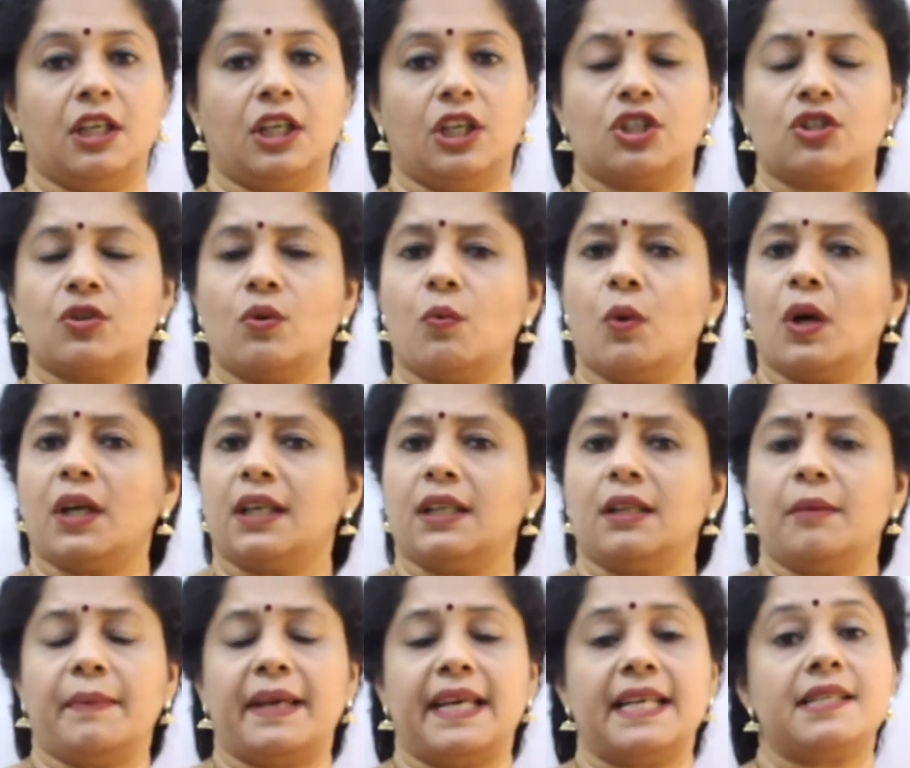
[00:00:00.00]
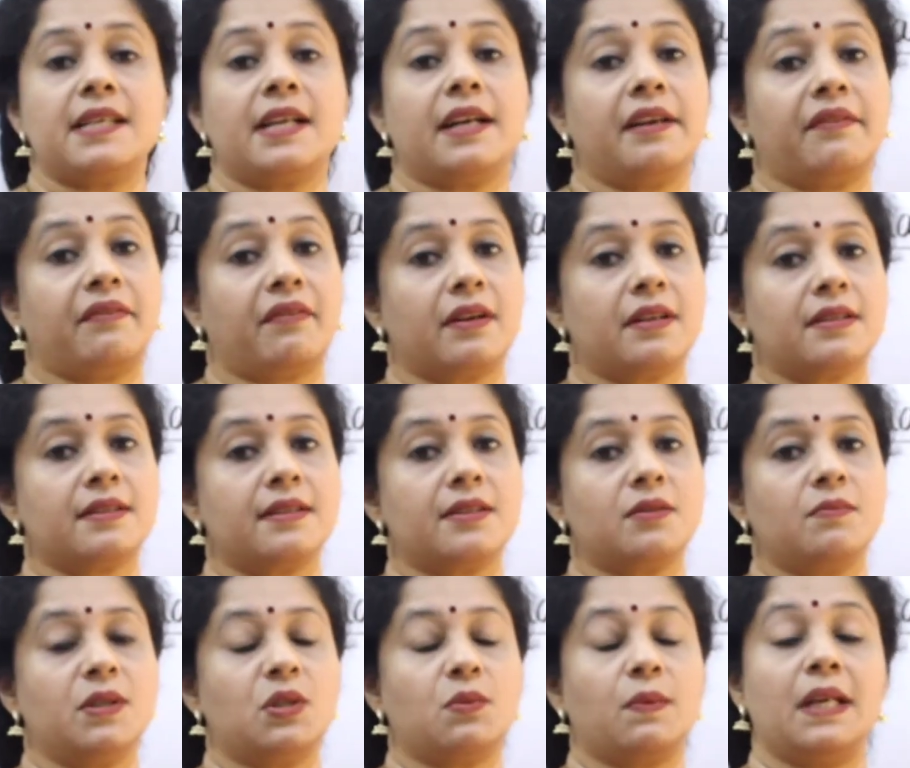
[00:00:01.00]
So what are the major differences
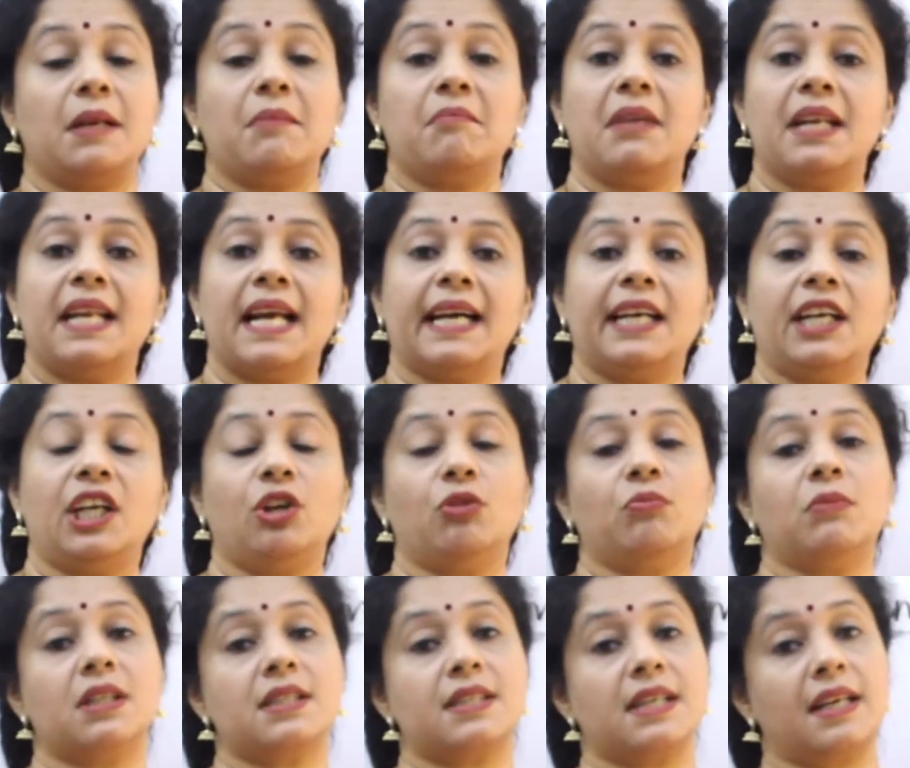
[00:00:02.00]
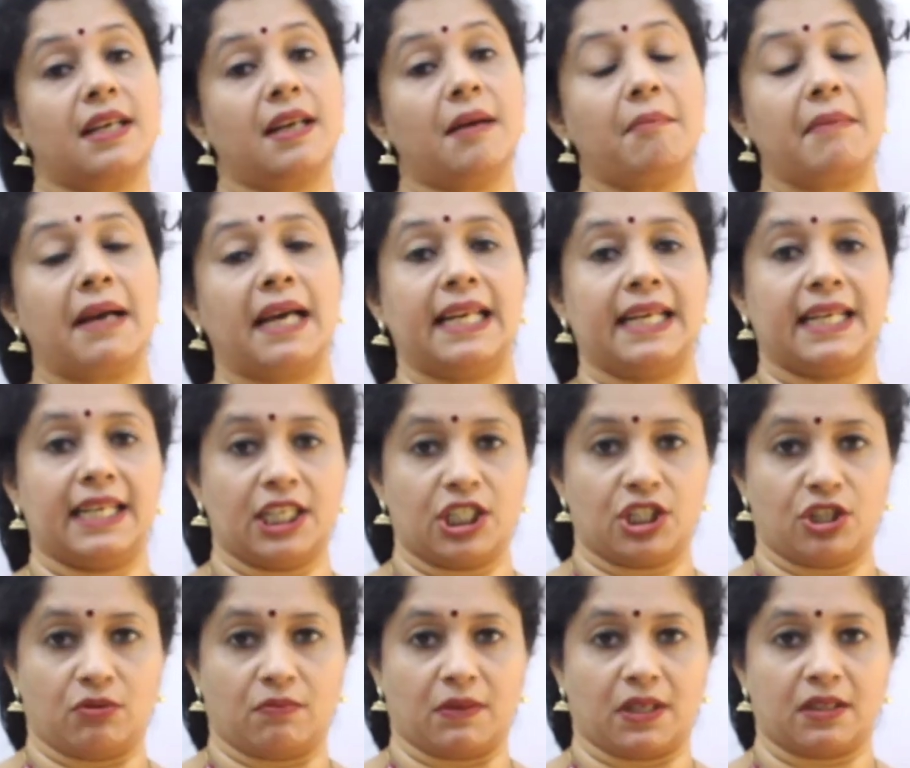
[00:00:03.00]
between benign tumors and a malignant
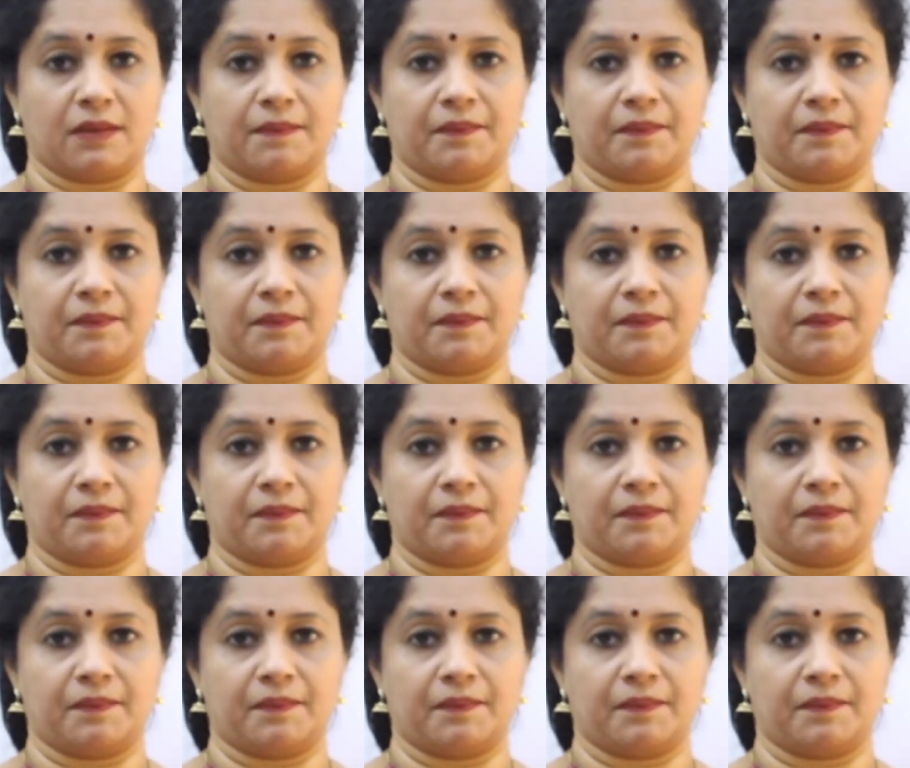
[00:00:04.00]
tumor?